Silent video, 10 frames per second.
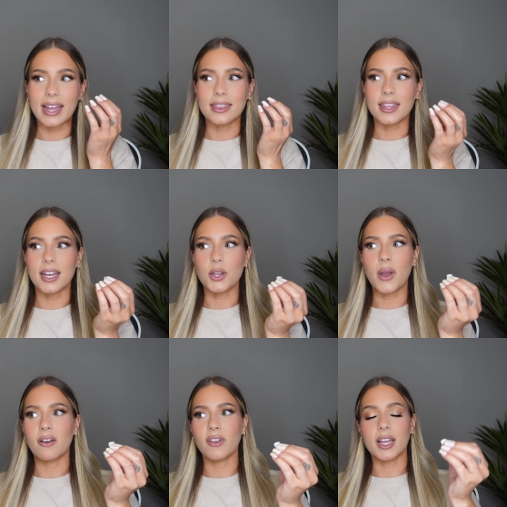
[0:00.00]
and then you
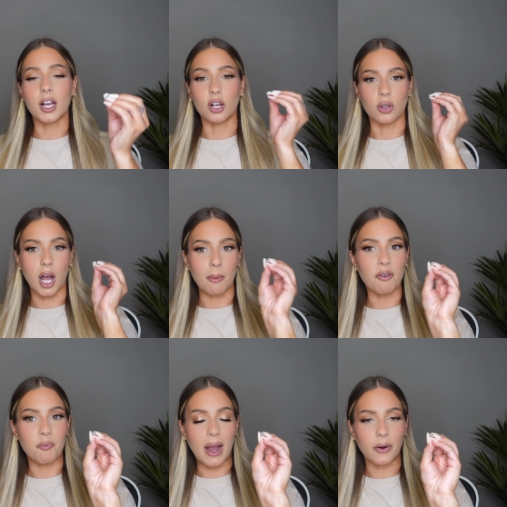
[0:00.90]
have like a glob
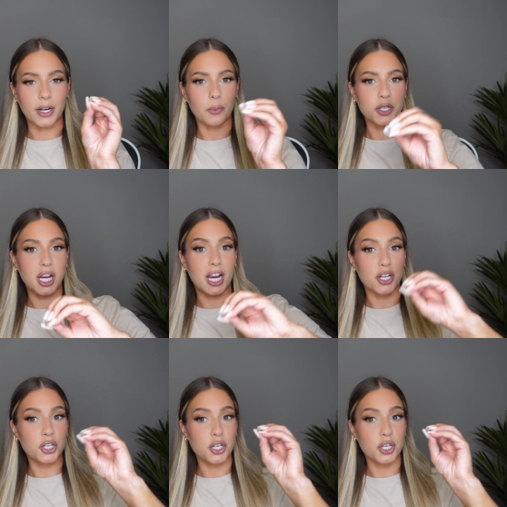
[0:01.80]
of powder, which I,